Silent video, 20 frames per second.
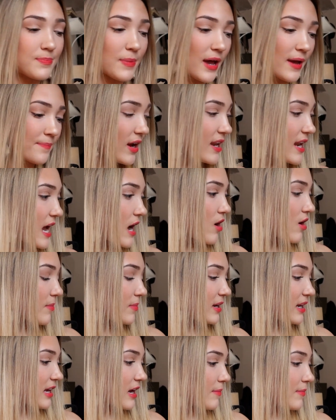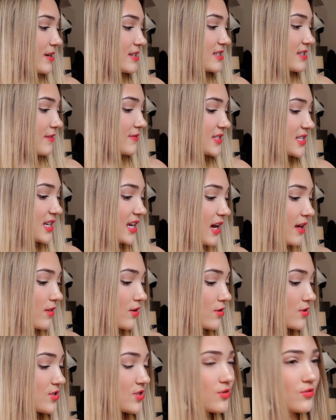but right now I'm gonna get my stuff
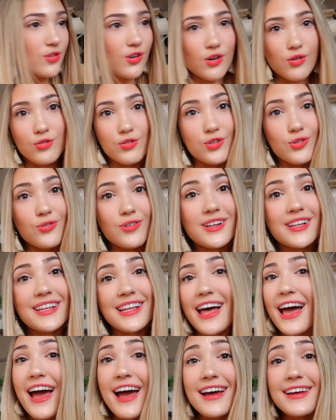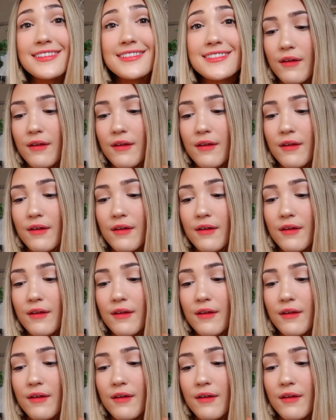together to go to class.